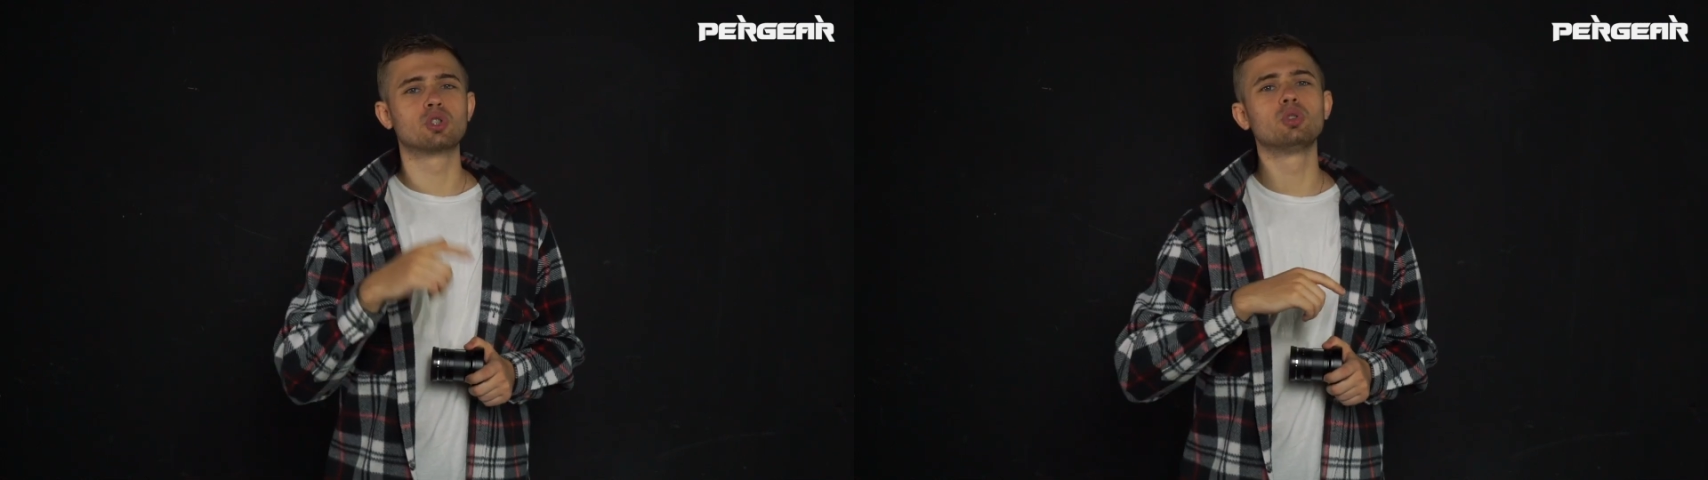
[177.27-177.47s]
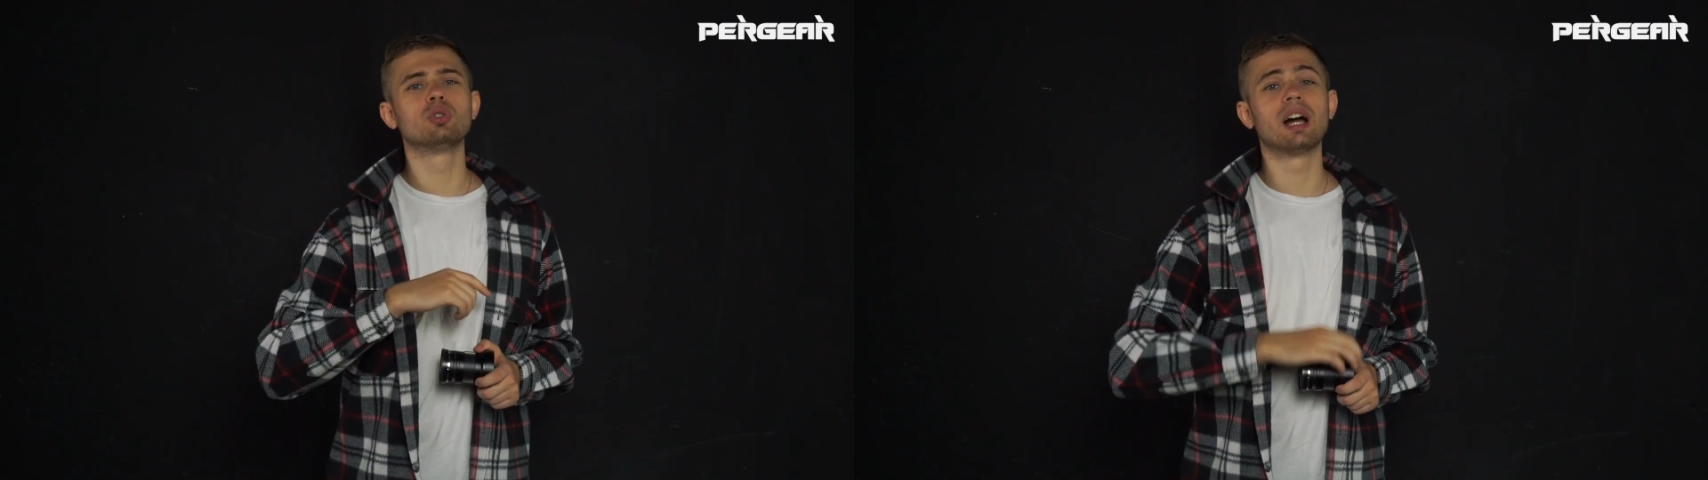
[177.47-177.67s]

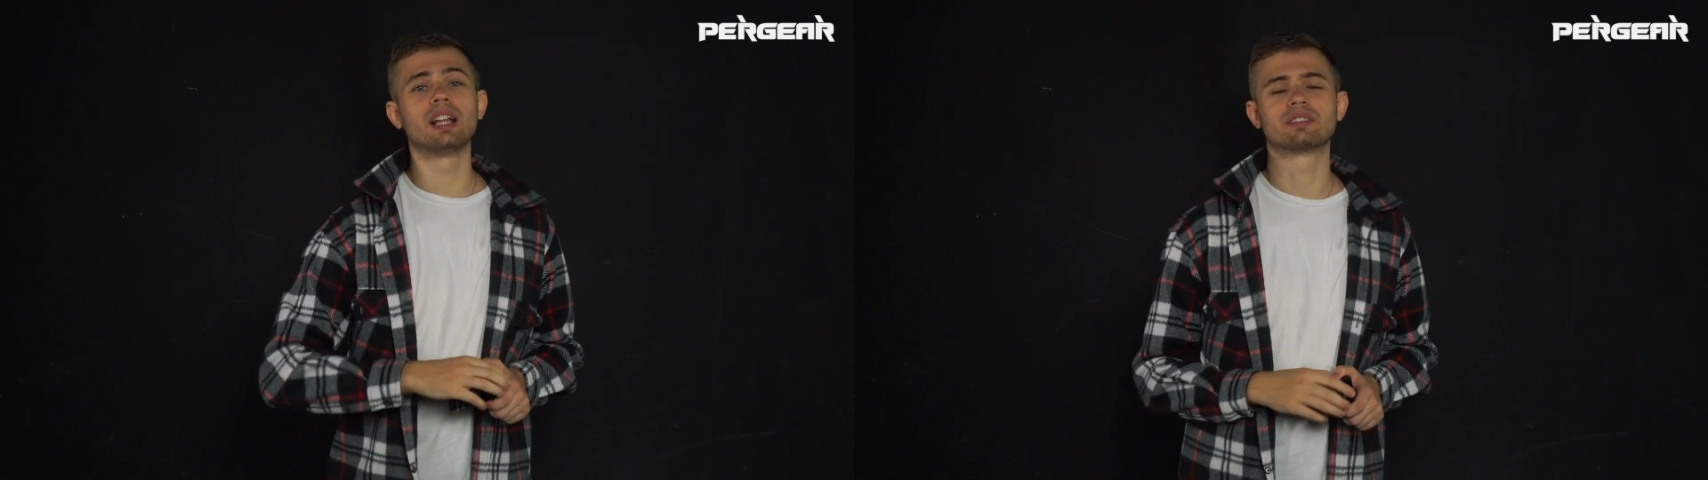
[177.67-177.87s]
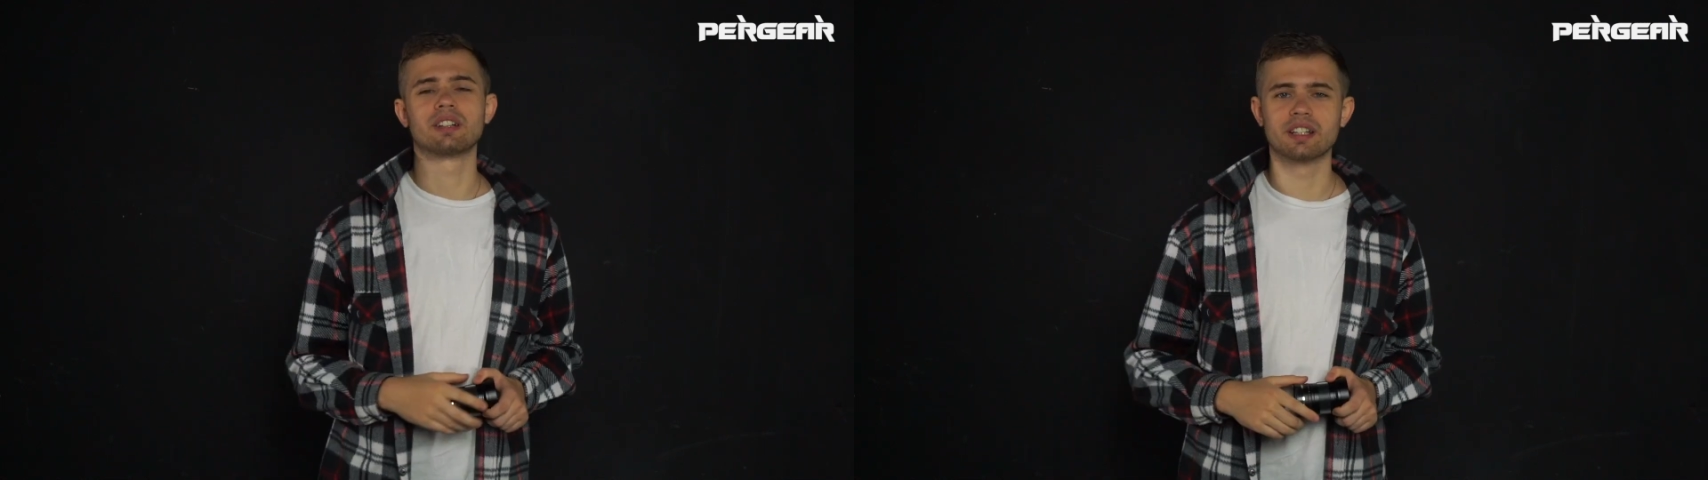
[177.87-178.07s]
cool
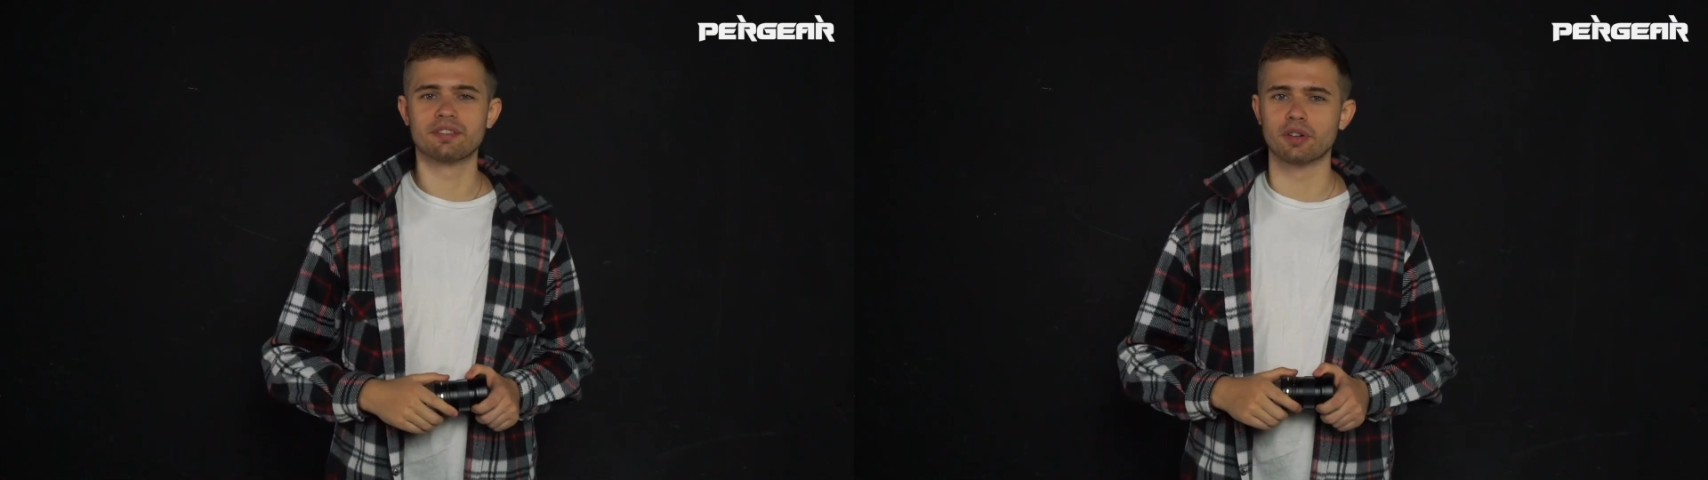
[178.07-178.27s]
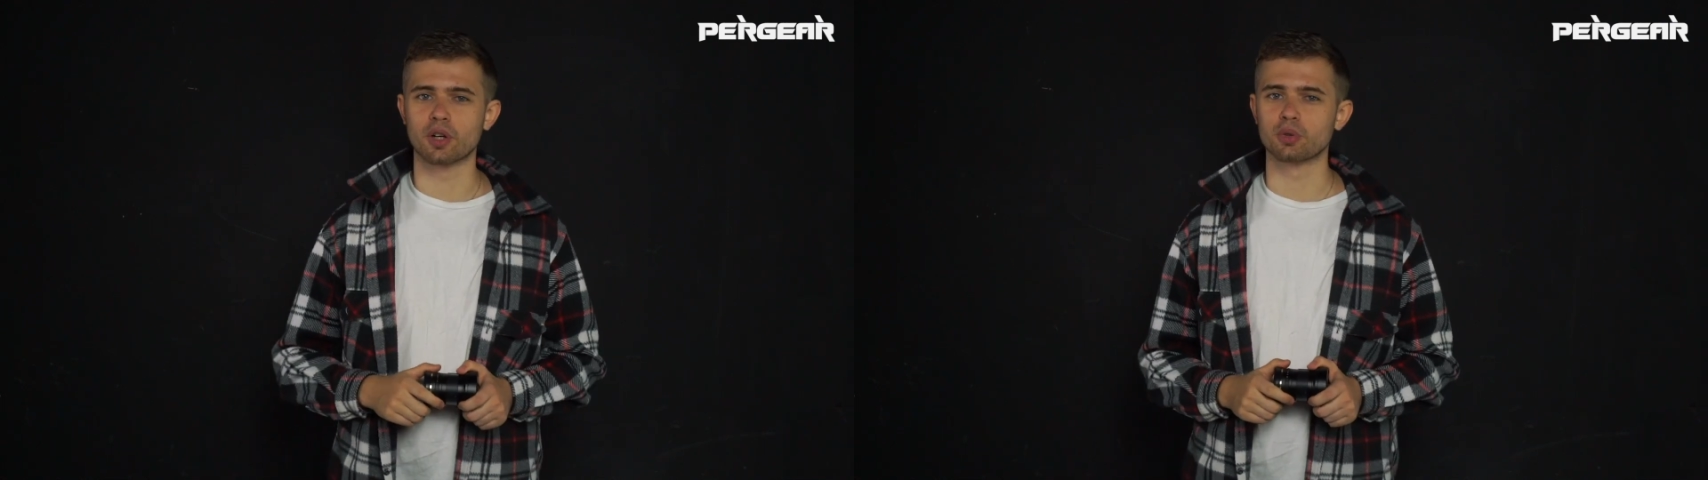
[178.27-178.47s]
and creative
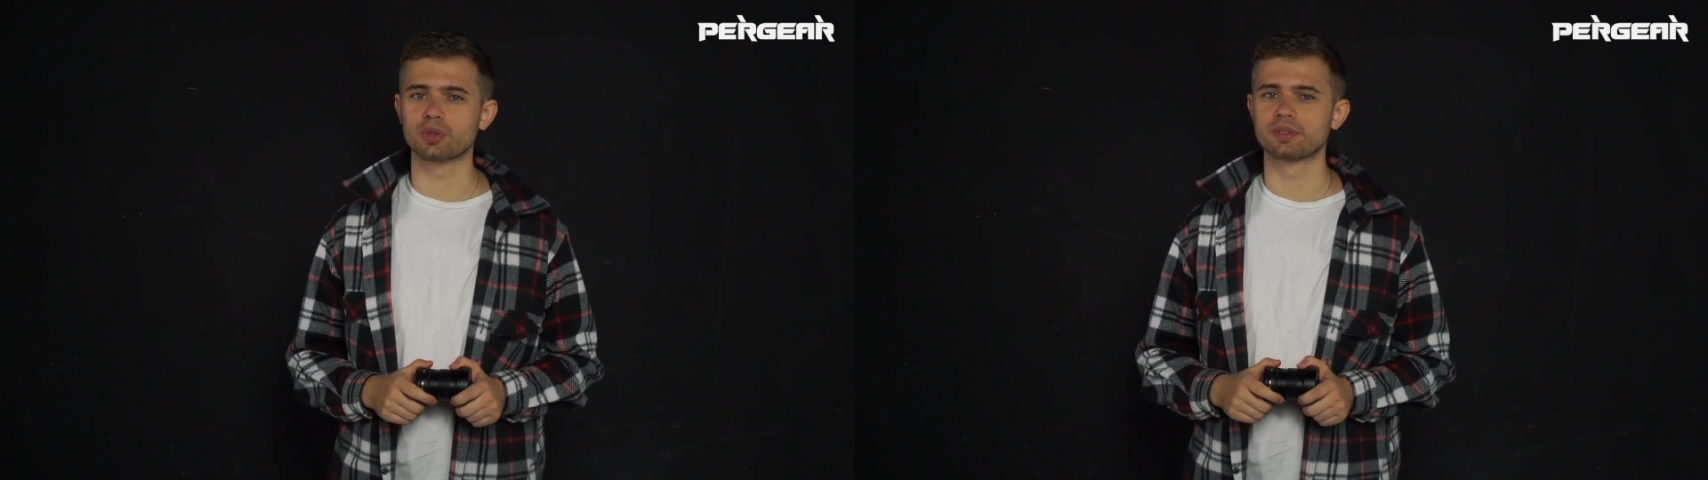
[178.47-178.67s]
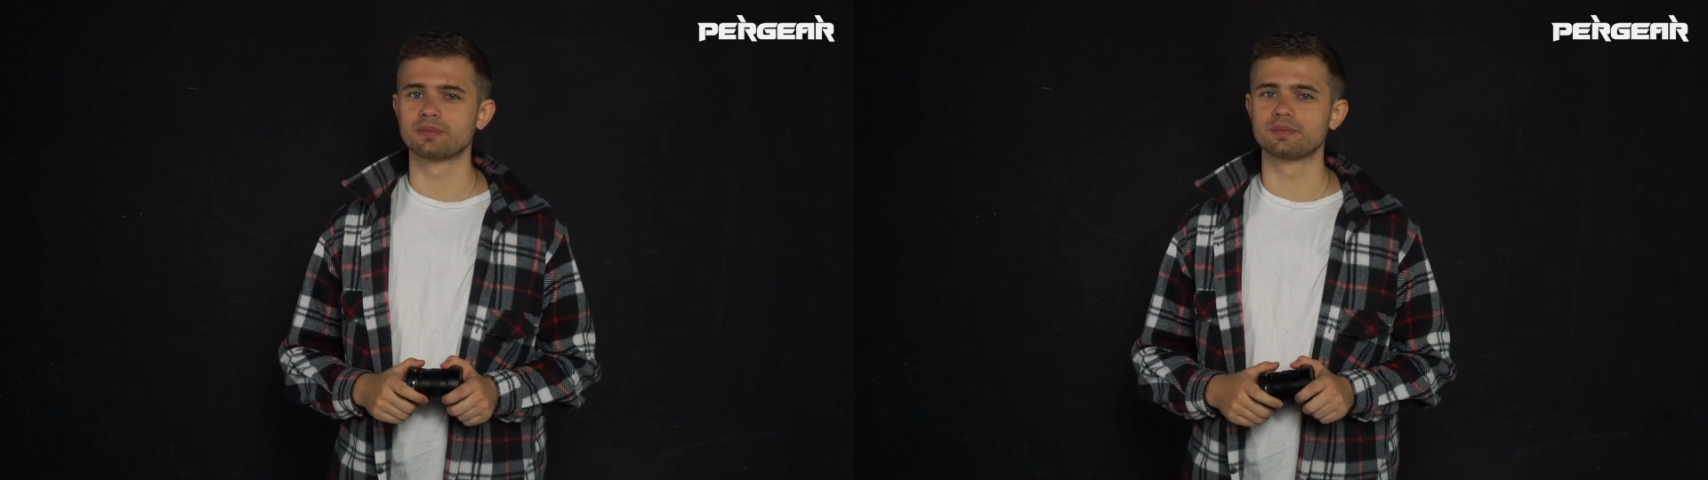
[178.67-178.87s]
photos.